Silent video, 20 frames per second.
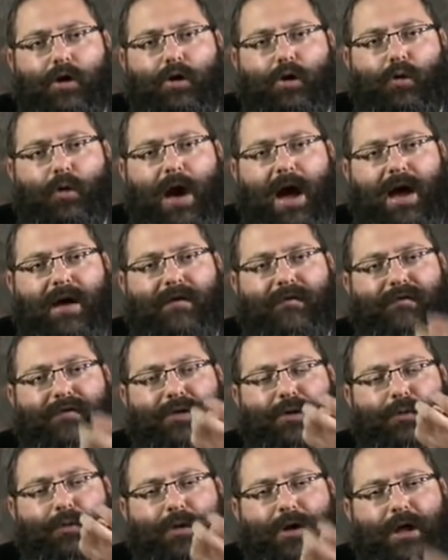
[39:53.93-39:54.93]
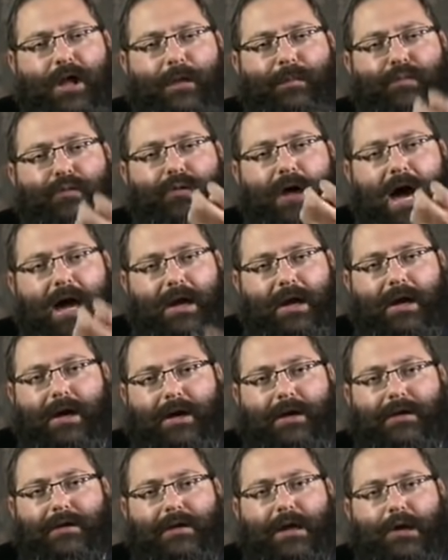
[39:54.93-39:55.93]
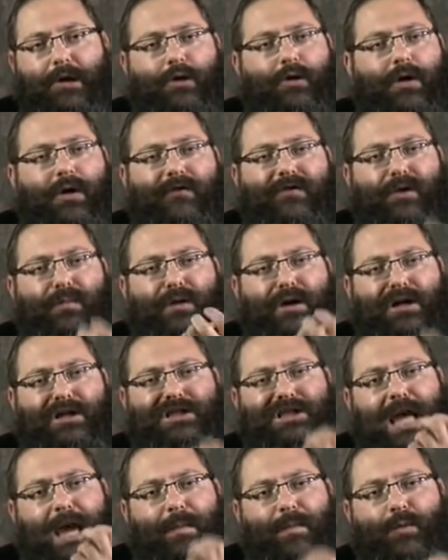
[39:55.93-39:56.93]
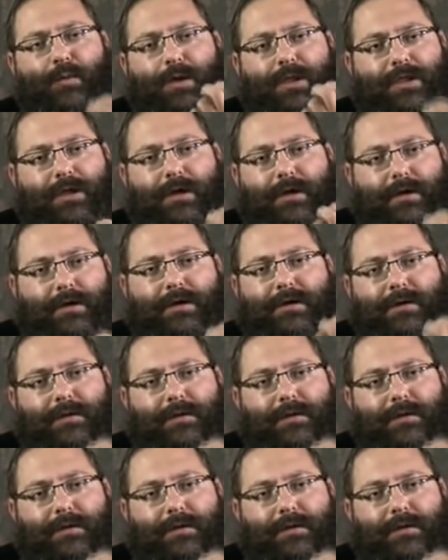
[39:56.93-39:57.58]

You have the real product and you don't have to be ashamed with it.